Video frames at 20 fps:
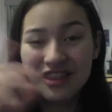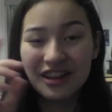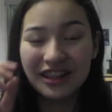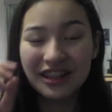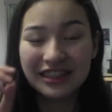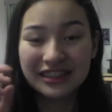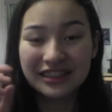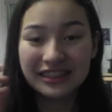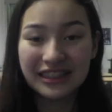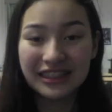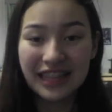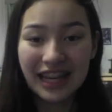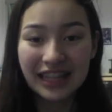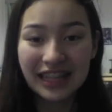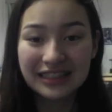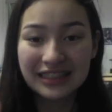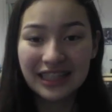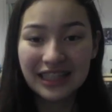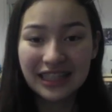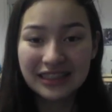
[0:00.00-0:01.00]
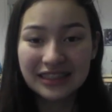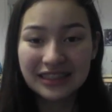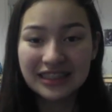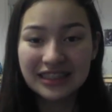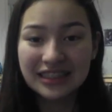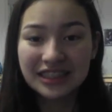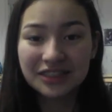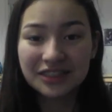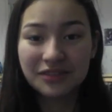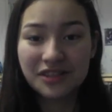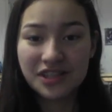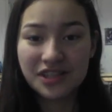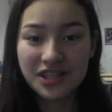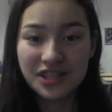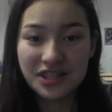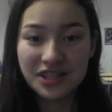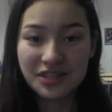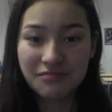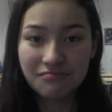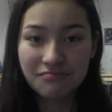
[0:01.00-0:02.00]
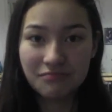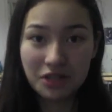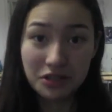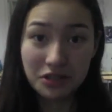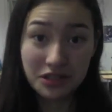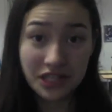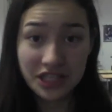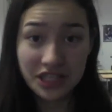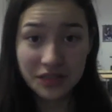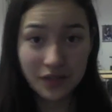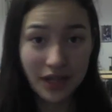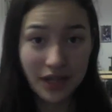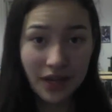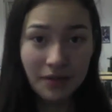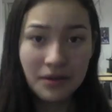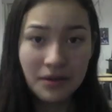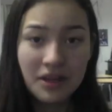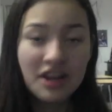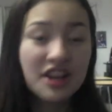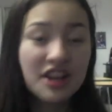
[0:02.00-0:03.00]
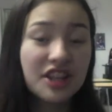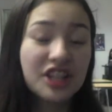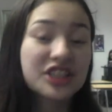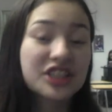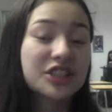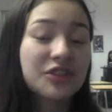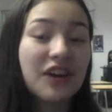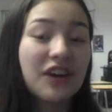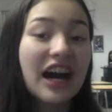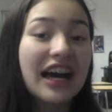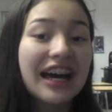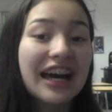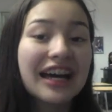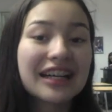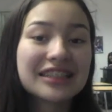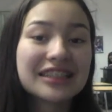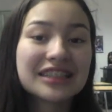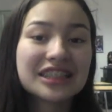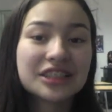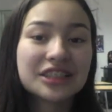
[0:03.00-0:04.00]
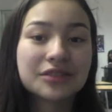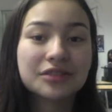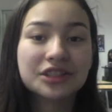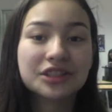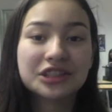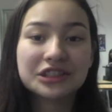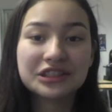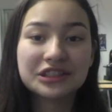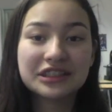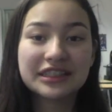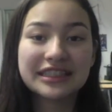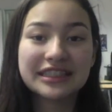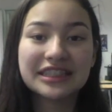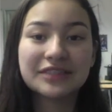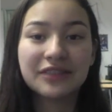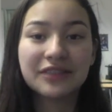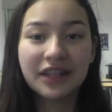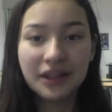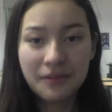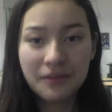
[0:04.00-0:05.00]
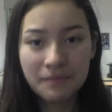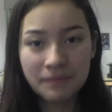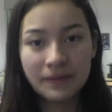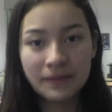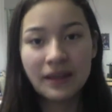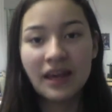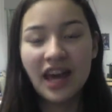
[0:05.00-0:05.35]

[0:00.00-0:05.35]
There is the x-axis, which goes this way. There's the y-axis, which goes this way.